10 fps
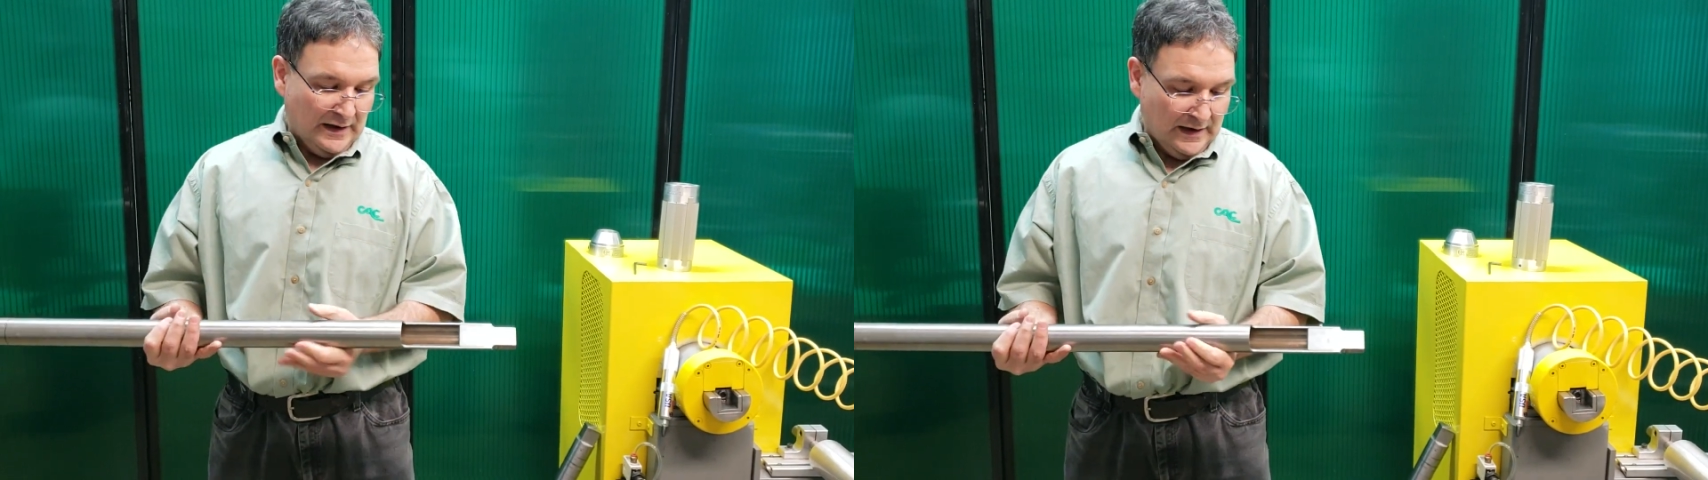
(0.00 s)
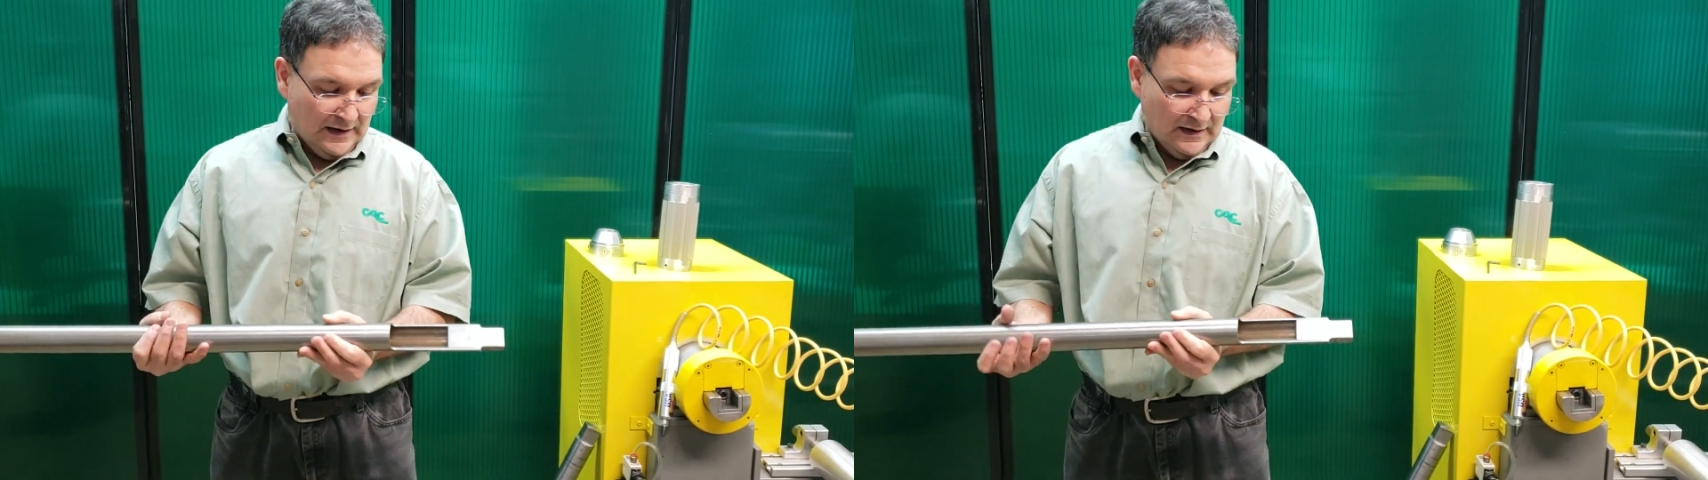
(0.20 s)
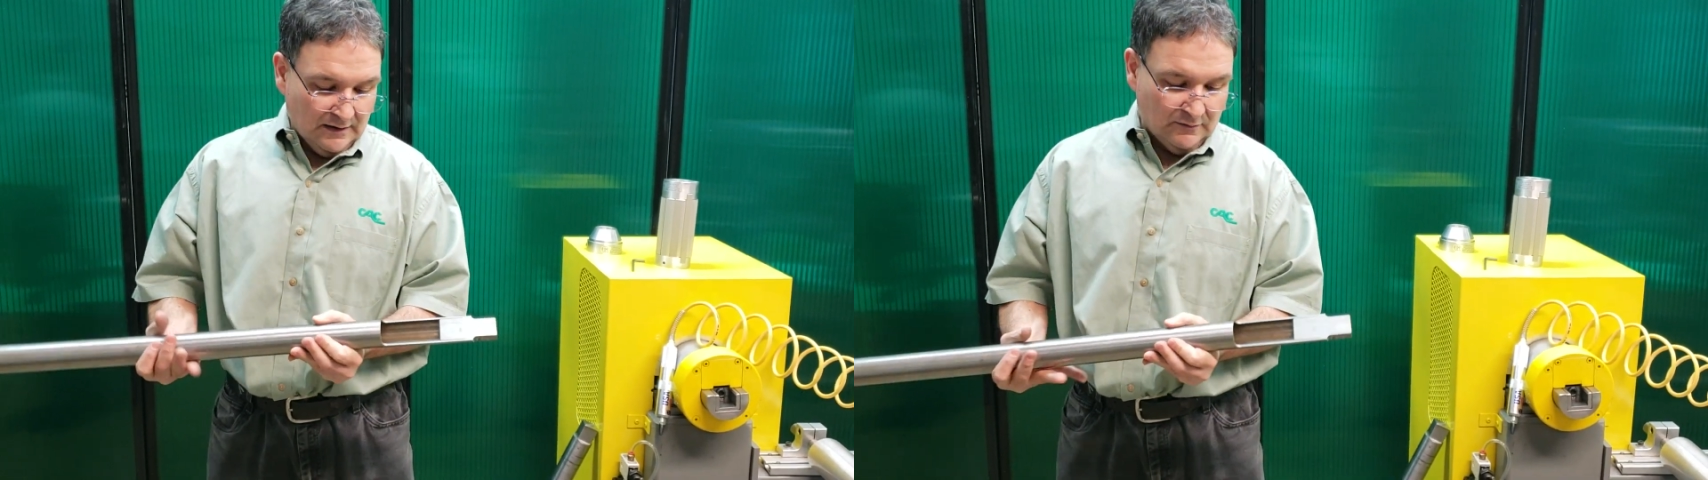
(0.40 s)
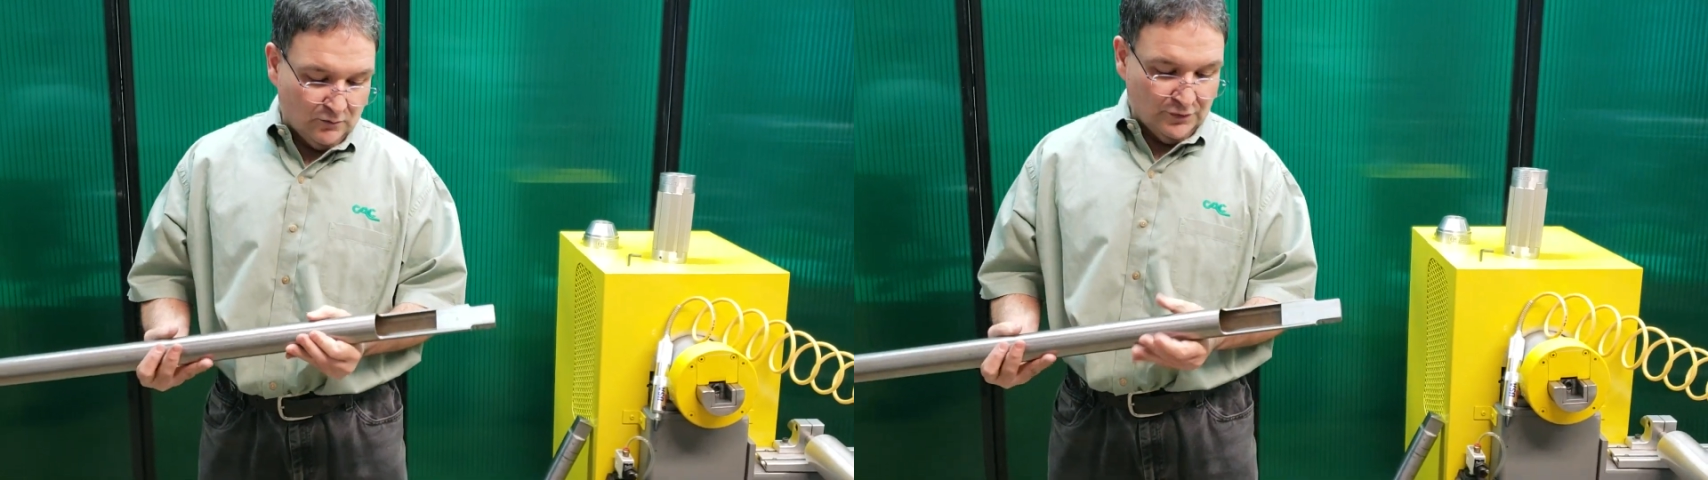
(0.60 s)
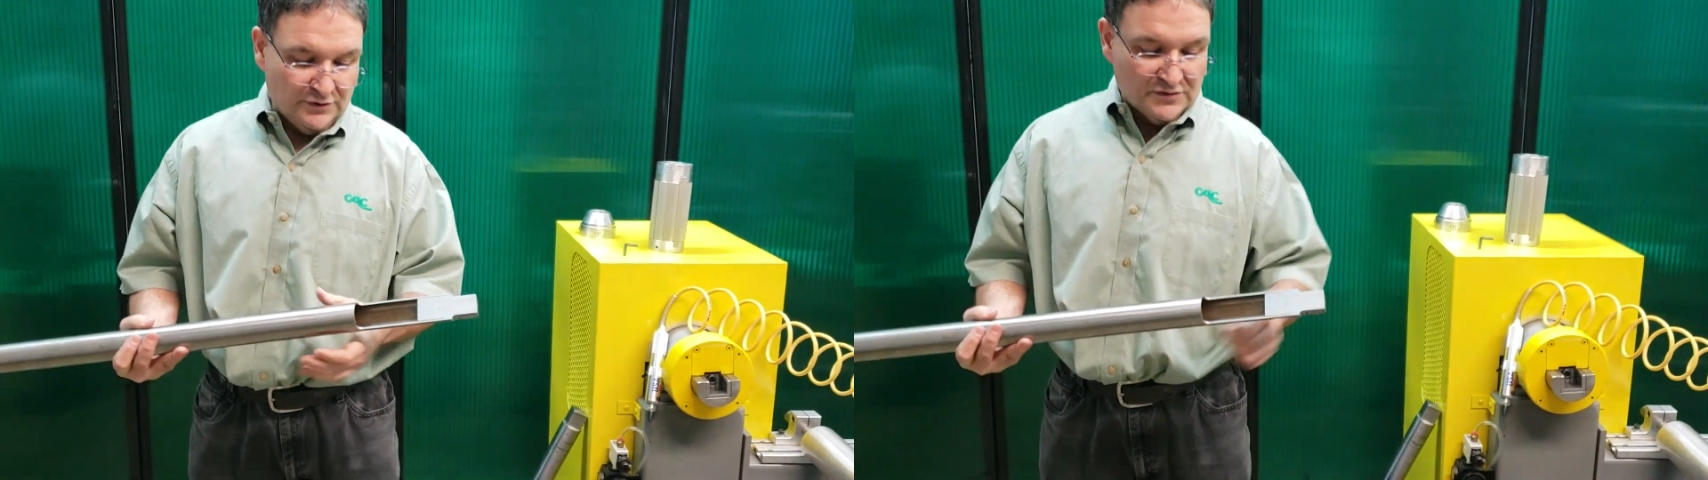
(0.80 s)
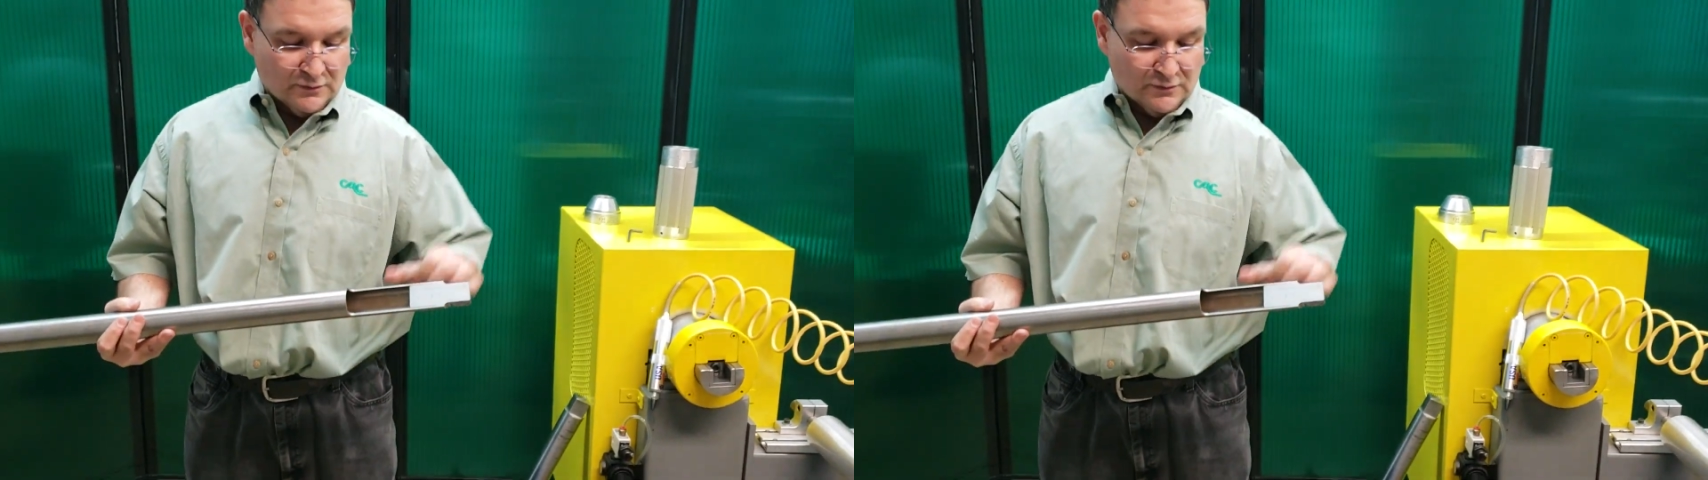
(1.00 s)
and we use